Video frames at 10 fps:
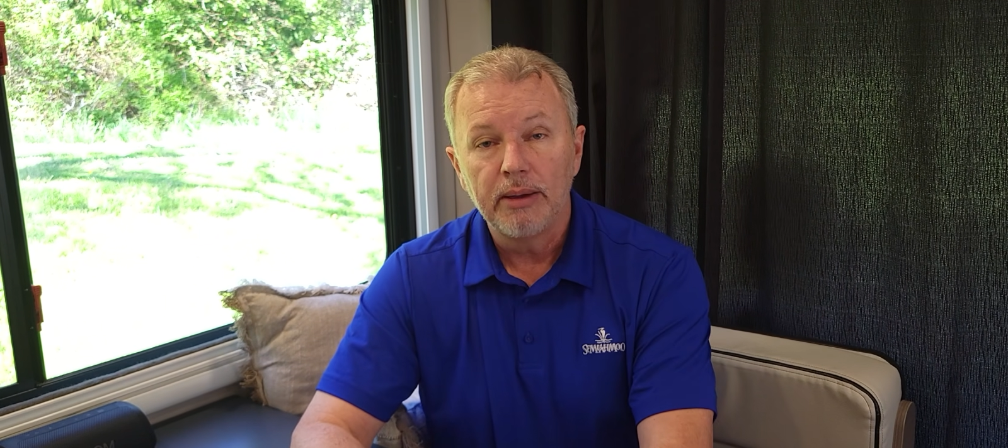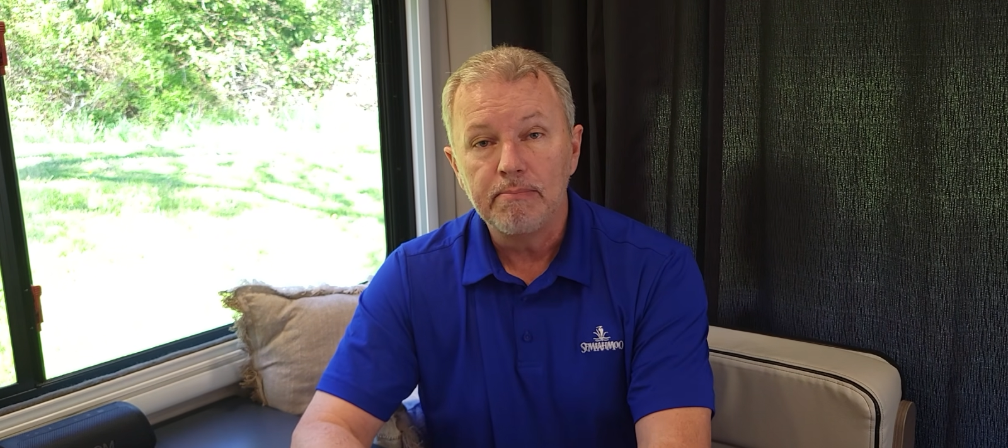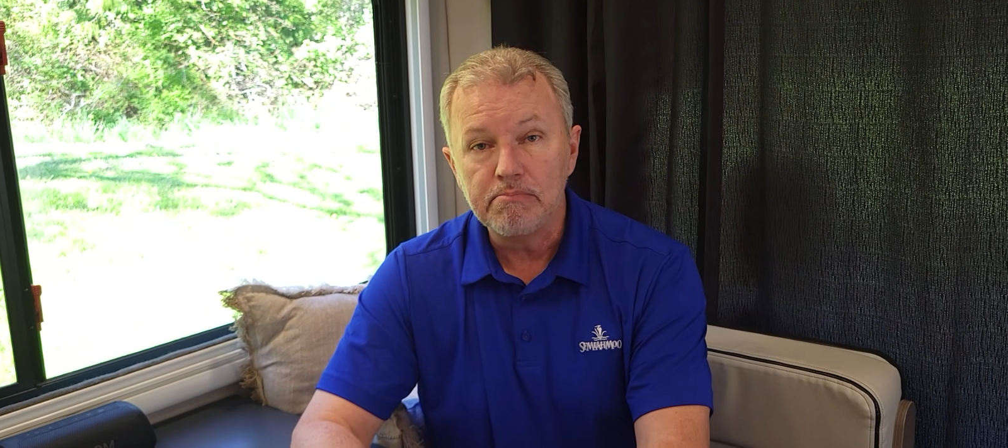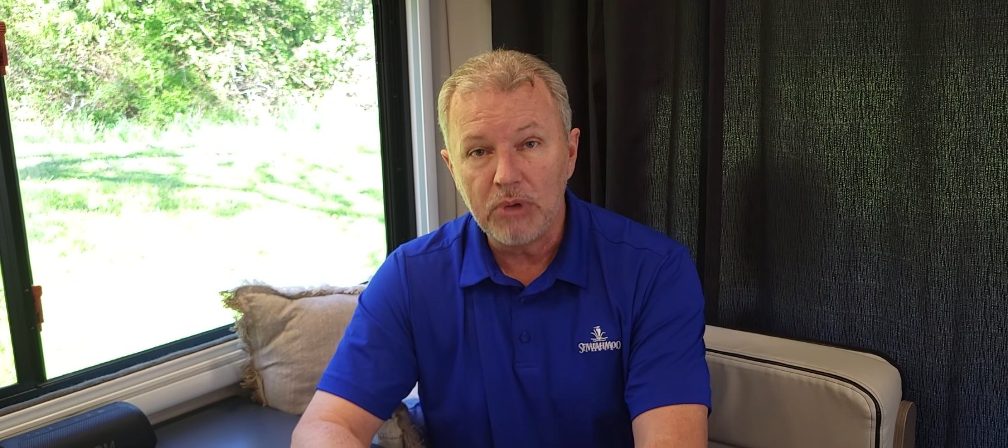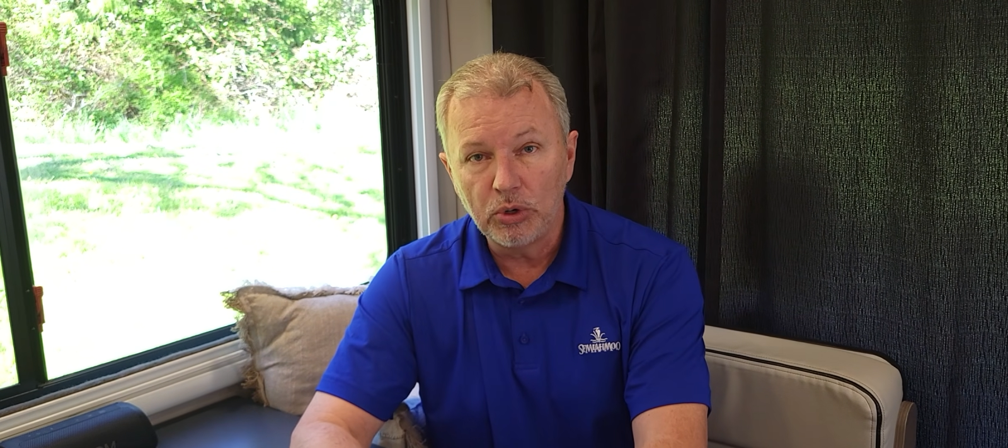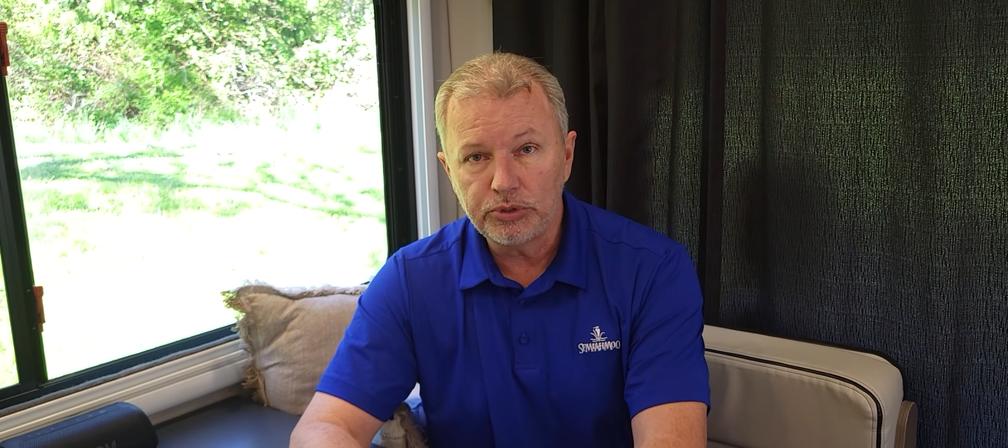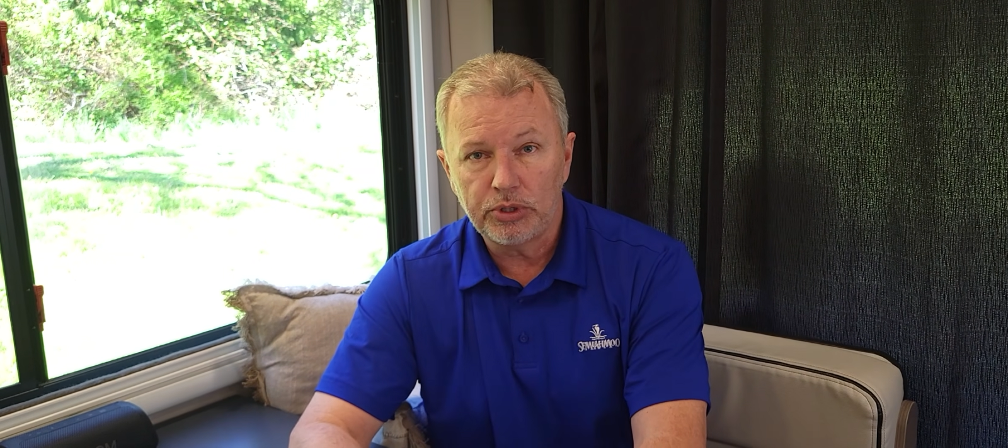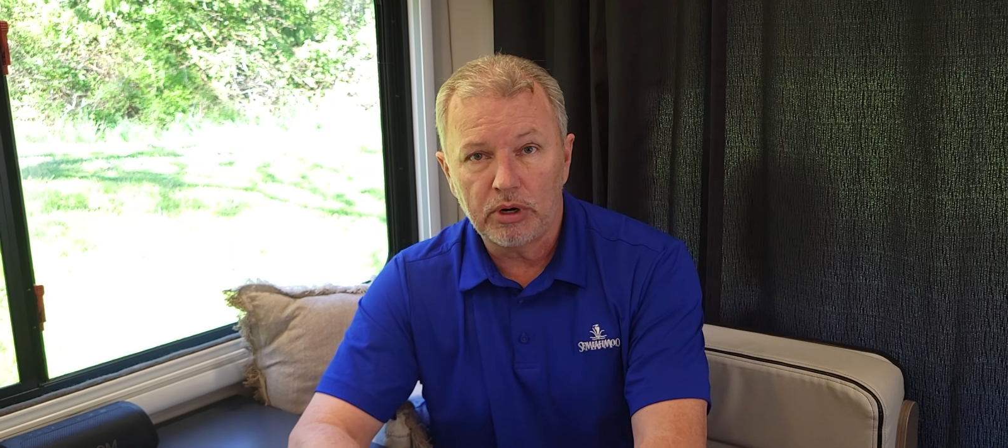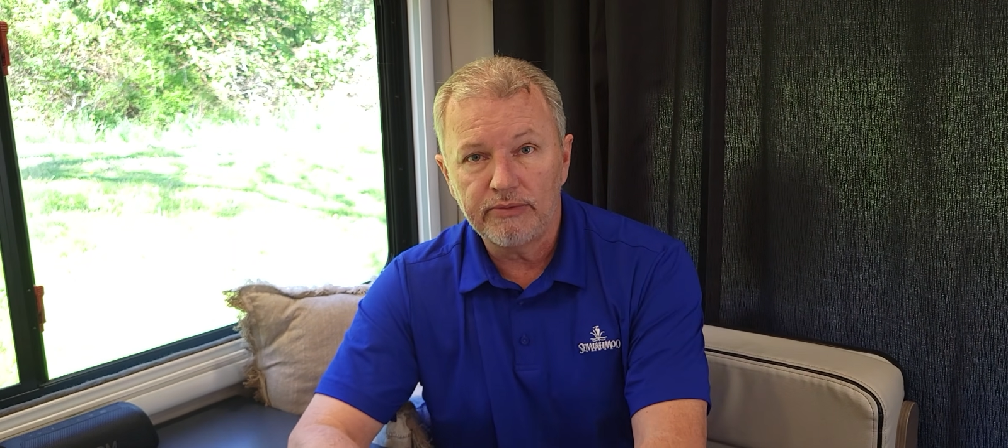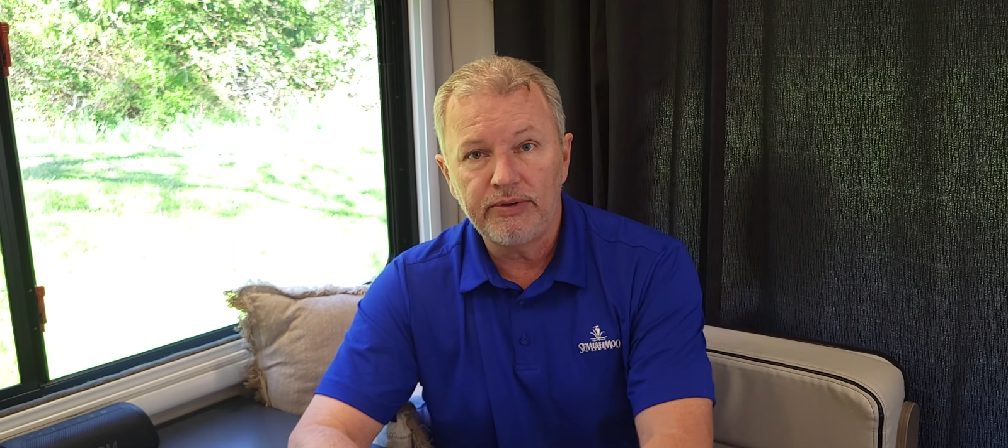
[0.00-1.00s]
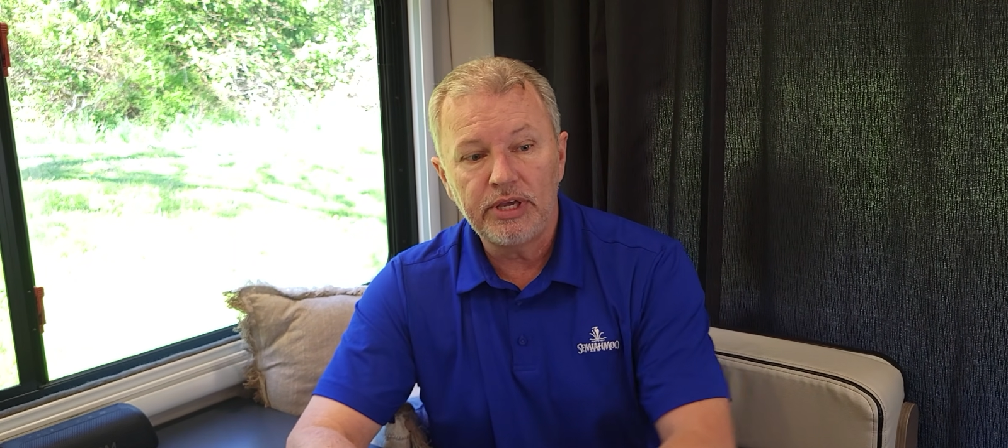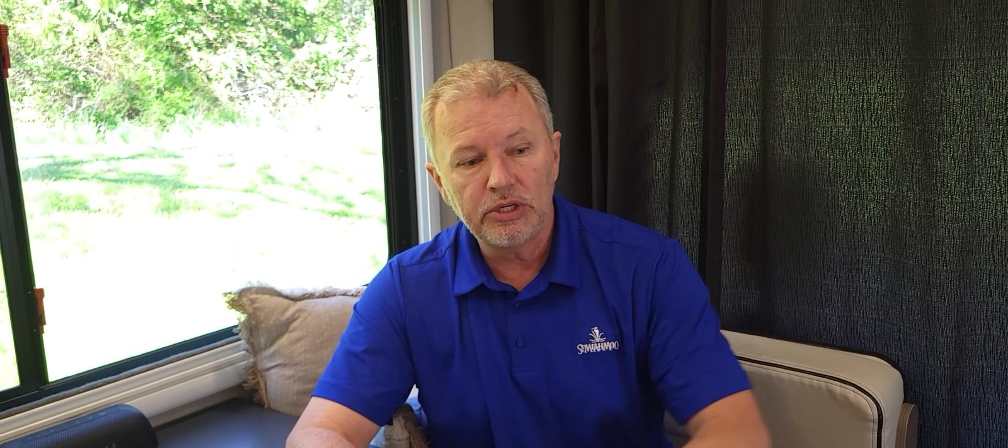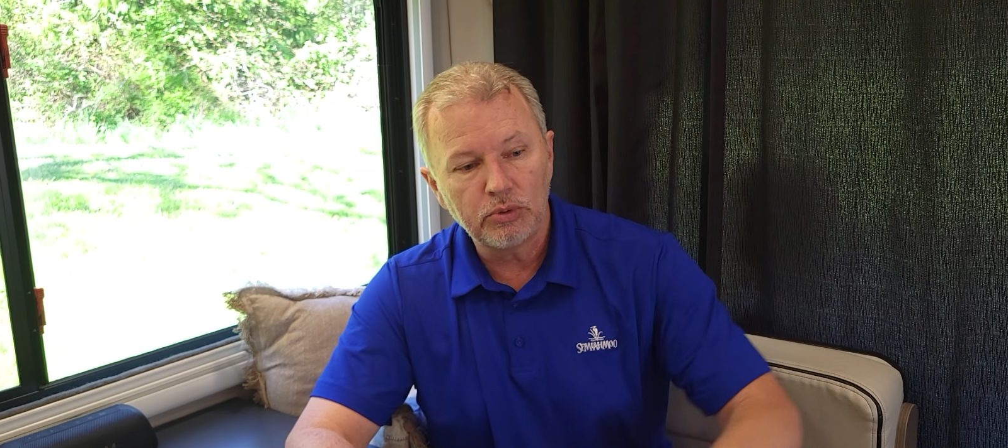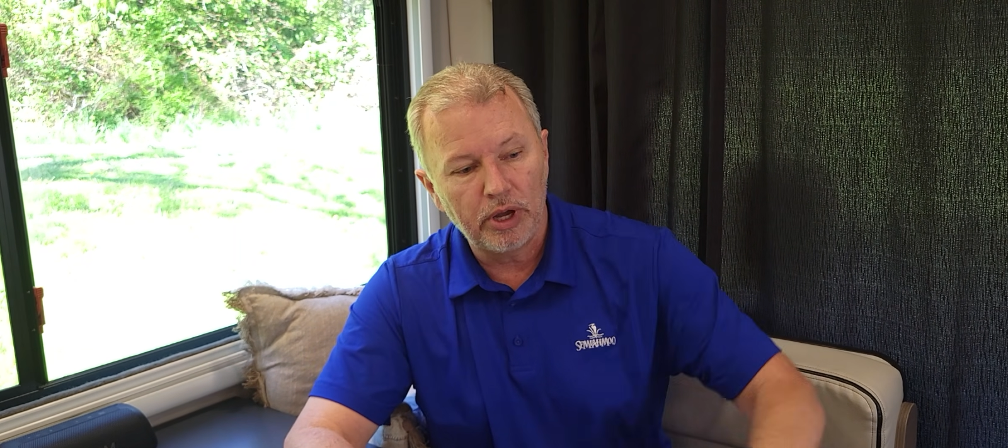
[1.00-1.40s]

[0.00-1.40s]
Most RVs